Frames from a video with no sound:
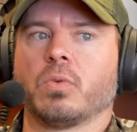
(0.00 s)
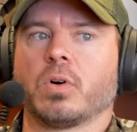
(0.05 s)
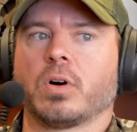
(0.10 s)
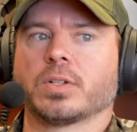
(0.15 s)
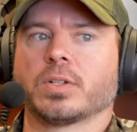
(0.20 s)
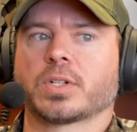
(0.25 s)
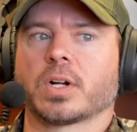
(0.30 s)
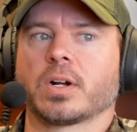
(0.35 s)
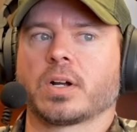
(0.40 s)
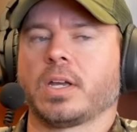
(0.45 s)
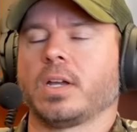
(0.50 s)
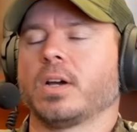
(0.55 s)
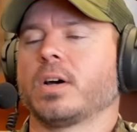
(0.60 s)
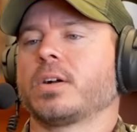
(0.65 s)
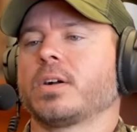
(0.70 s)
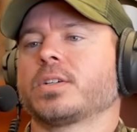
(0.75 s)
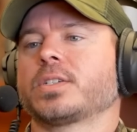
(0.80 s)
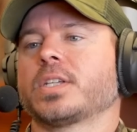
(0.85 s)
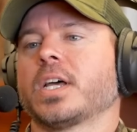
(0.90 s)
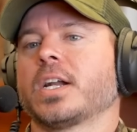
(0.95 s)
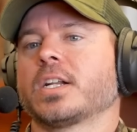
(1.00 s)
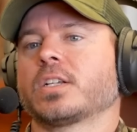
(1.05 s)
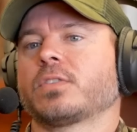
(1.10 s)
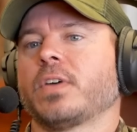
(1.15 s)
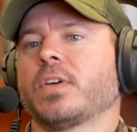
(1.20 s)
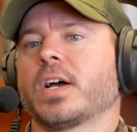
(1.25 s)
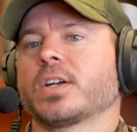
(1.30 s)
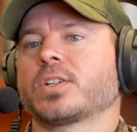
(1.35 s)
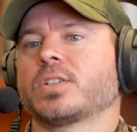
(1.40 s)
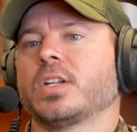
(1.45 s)
turkey hunter
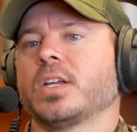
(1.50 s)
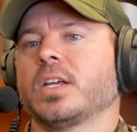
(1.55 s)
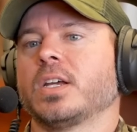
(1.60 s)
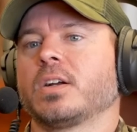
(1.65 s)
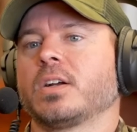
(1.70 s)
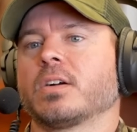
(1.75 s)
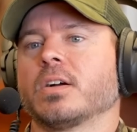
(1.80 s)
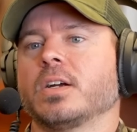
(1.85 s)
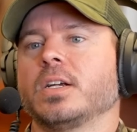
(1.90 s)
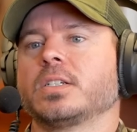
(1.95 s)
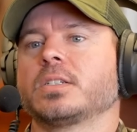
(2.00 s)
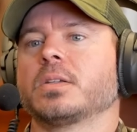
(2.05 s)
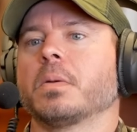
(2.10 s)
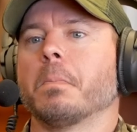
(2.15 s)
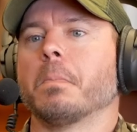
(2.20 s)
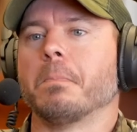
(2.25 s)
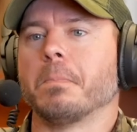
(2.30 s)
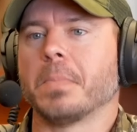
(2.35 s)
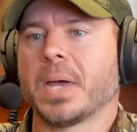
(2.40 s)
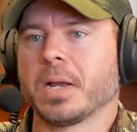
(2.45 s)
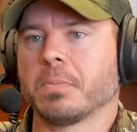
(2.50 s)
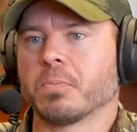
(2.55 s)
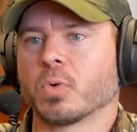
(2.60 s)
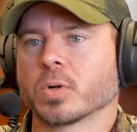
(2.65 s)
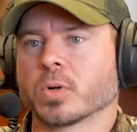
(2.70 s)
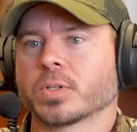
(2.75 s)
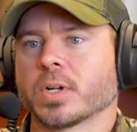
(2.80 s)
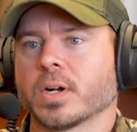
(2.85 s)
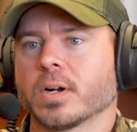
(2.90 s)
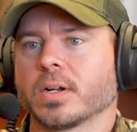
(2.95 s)
satisfaction to increase, make more
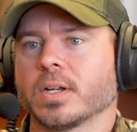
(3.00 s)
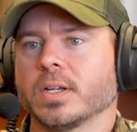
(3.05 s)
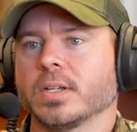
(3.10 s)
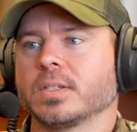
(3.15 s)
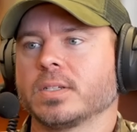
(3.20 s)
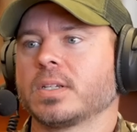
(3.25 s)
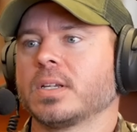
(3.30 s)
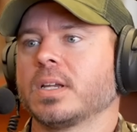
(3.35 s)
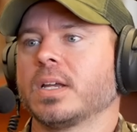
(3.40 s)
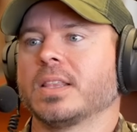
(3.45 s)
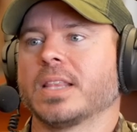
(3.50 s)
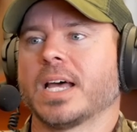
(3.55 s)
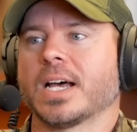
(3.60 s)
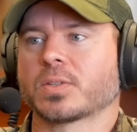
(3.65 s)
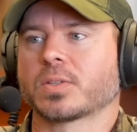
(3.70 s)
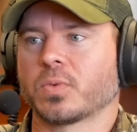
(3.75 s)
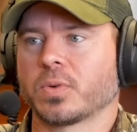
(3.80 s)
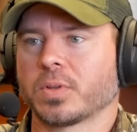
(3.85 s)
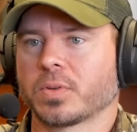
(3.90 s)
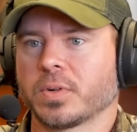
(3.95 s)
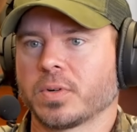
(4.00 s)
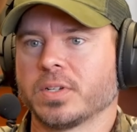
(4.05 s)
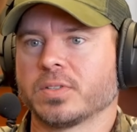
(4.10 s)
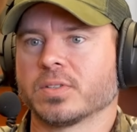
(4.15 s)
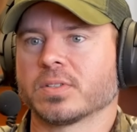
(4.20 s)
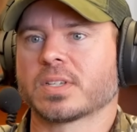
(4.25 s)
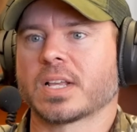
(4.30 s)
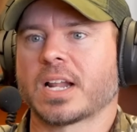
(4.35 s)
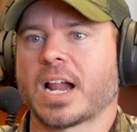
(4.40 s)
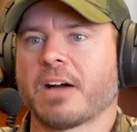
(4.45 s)
turkeys. And that's one of the reasons
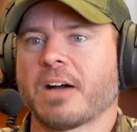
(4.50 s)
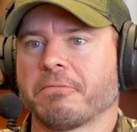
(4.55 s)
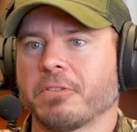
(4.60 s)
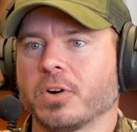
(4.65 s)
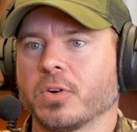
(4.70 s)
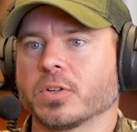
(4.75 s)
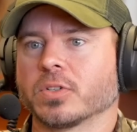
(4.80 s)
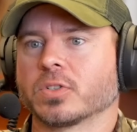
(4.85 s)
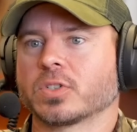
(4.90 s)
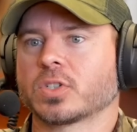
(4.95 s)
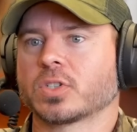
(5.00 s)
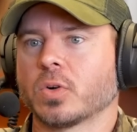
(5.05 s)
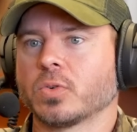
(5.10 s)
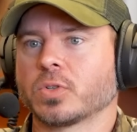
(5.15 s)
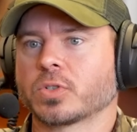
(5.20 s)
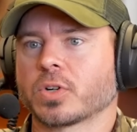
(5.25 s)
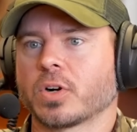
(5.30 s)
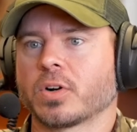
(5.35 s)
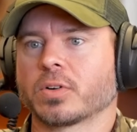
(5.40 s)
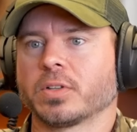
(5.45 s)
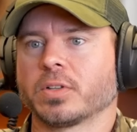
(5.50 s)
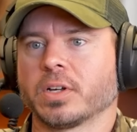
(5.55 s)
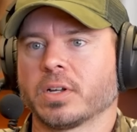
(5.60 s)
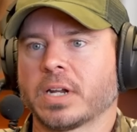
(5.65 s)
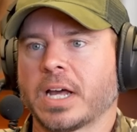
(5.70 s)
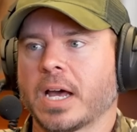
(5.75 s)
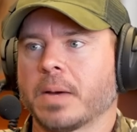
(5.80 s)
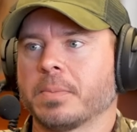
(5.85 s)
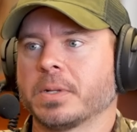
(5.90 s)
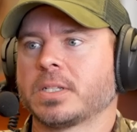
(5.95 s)
that I focus so strongly on
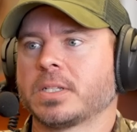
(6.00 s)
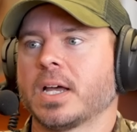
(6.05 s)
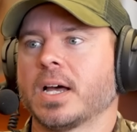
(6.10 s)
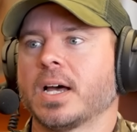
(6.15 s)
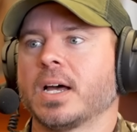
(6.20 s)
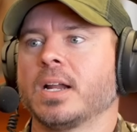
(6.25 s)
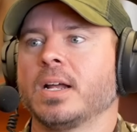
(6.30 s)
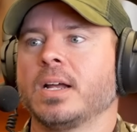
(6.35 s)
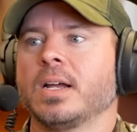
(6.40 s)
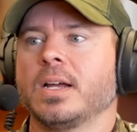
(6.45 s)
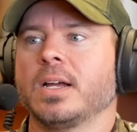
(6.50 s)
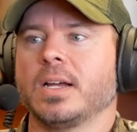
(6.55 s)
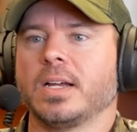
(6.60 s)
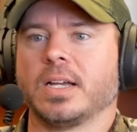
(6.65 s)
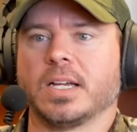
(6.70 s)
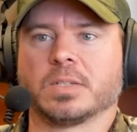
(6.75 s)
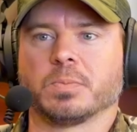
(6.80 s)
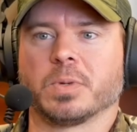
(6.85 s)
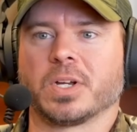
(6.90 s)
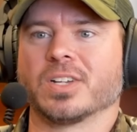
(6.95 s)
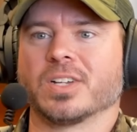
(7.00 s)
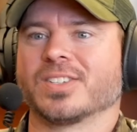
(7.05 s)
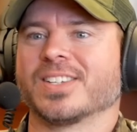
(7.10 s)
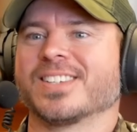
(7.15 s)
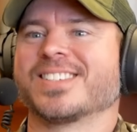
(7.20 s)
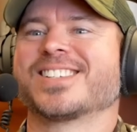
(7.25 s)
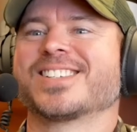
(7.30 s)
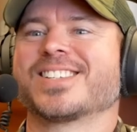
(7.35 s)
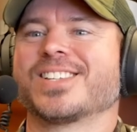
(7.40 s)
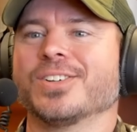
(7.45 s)
habitat, is because it's
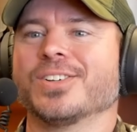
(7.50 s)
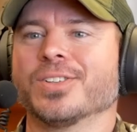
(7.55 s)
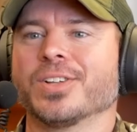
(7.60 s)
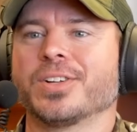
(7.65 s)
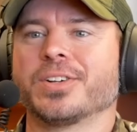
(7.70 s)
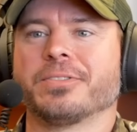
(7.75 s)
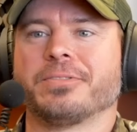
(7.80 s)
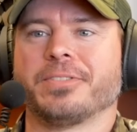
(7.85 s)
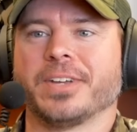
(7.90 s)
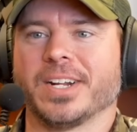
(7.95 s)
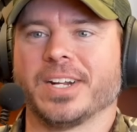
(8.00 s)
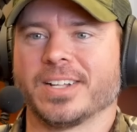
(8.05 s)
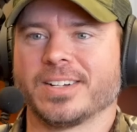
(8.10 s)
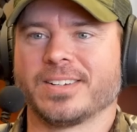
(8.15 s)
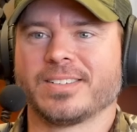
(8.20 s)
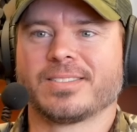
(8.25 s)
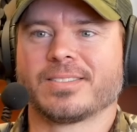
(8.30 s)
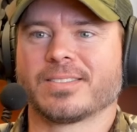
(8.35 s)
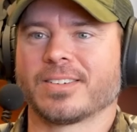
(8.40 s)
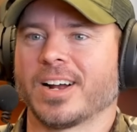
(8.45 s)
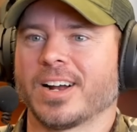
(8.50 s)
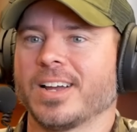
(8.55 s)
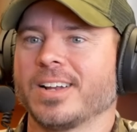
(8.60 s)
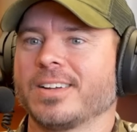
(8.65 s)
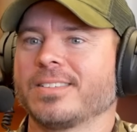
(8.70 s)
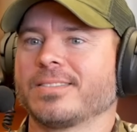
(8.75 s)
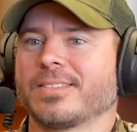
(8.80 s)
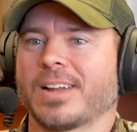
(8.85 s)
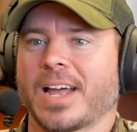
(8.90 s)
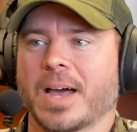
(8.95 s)
still undefeated, right?
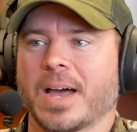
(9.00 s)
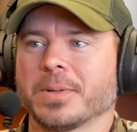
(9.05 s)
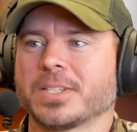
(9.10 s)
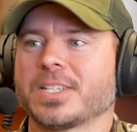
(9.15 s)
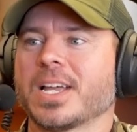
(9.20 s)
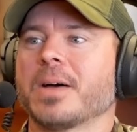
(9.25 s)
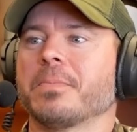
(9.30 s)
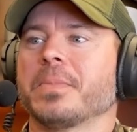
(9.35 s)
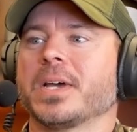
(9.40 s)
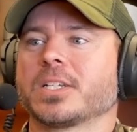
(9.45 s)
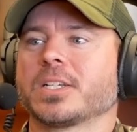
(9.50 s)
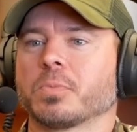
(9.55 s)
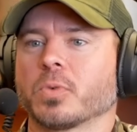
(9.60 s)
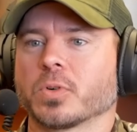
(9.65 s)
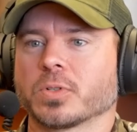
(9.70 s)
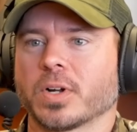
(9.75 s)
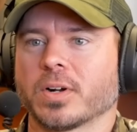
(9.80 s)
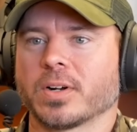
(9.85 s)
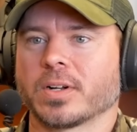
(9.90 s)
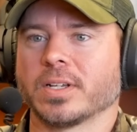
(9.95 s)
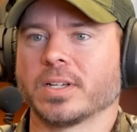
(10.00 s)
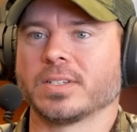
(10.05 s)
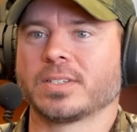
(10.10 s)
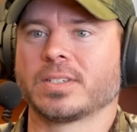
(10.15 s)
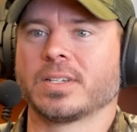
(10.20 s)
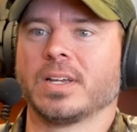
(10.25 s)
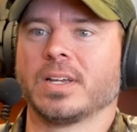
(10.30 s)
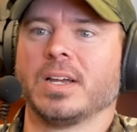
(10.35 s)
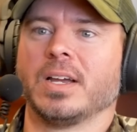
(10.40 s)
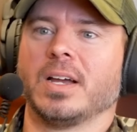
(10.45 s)
Habitat makes more turkeys.
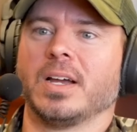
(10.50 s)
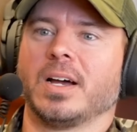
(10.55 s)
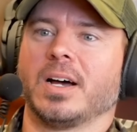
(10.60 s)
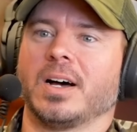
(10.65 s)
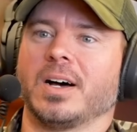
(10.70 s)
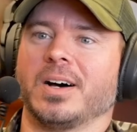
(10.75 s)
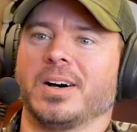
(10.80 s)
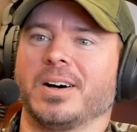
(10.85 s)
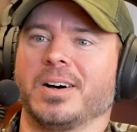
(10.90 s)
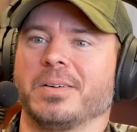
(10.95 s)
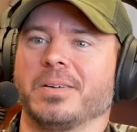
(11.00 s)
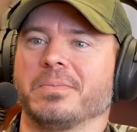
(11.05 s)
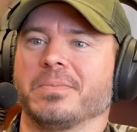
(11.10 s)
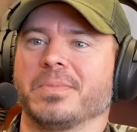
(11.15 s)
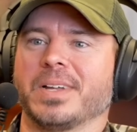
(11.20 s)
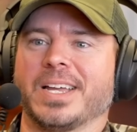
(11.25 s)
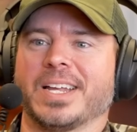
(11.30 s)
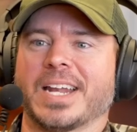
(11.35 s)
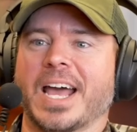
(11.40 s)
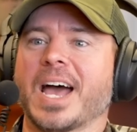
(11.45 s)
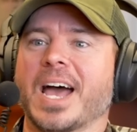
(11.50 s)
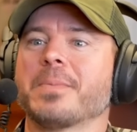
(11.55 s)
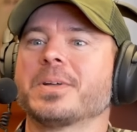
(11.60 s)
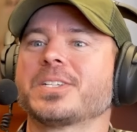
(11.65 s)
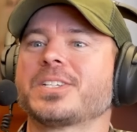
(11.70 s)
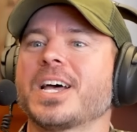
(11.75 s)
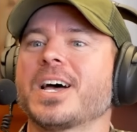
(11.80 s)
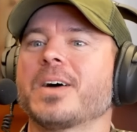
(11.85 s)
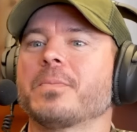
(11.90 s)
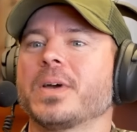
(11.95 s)
And
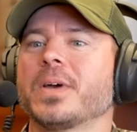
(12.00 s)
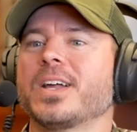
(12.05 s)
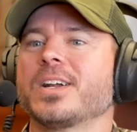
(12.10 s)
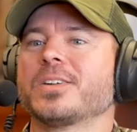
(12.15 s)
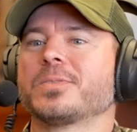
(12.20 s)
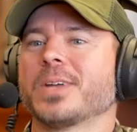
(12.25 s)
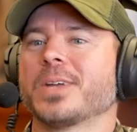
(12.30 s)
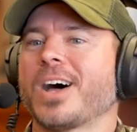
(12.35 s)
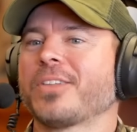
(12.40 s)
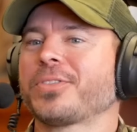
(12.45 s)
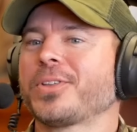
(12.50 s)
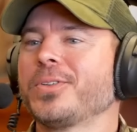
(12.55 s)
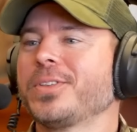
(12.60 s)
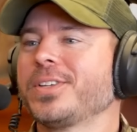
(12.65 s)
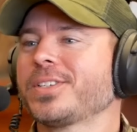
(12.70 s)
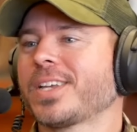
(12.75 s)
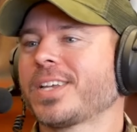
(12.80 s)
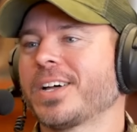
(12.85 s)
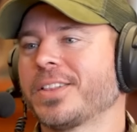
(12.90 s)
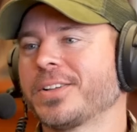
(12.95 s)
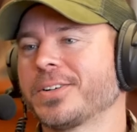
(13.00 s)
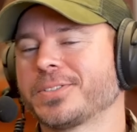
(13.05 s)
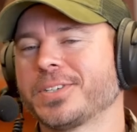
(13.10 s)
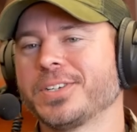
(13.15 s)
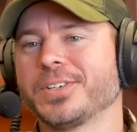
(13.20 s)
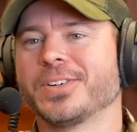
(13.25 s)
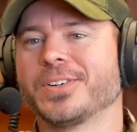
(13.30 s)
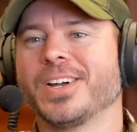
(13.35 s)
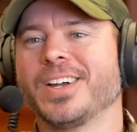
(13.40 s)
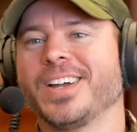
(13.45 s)
habitat management, I'll throw this out there
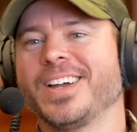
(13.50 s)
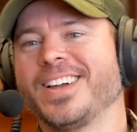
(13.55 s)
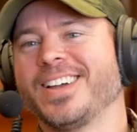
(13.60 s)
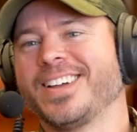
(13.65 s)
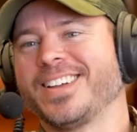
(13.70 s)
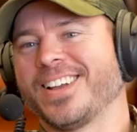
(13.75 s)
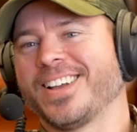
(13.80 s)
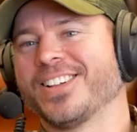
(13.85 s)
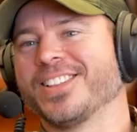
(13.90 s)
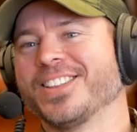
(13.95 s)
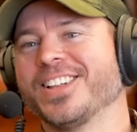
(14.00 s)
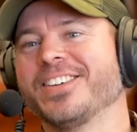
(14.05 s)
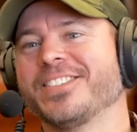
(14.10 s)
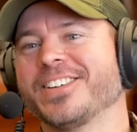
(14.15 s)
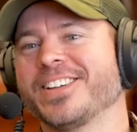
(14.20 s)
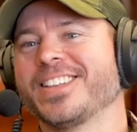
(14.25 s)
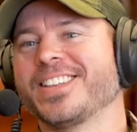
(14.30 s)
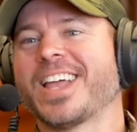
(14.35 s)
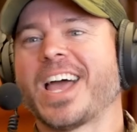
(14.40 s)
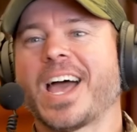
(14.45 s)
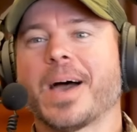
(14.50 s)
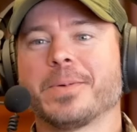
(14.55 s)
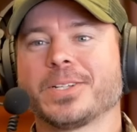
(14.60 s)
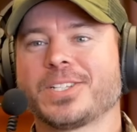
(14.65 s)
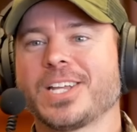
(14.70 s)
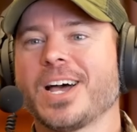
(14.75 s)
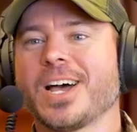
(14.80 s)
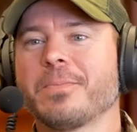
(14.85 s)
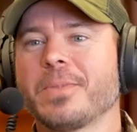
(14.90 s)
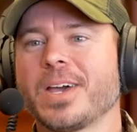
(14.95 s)
too. Y'all love it.
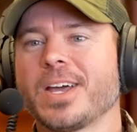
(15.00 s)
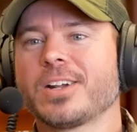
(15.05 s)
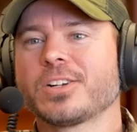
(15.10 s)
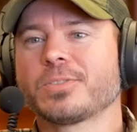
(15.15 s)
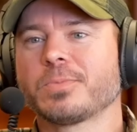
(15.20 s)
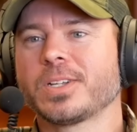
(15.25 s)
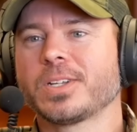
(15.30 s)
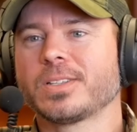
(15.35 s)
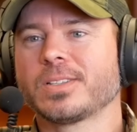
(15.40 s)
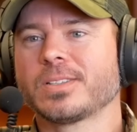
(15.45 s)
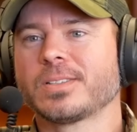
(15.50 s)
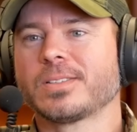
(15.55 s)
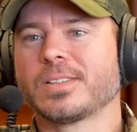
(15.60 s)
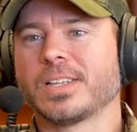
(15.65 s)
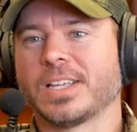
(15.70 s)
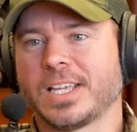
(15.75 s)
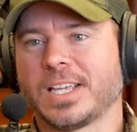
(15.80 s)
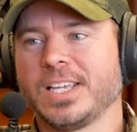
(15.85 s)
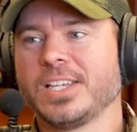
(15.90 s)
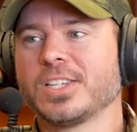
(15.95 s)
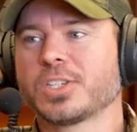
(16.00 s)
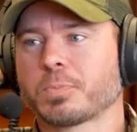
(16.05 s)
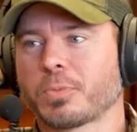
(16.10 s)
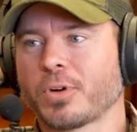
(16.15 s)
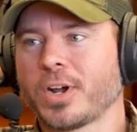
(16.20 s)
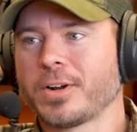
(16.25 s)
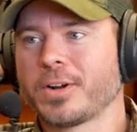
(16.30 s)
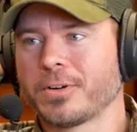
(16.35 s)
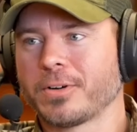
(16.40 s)
Habitat management is predator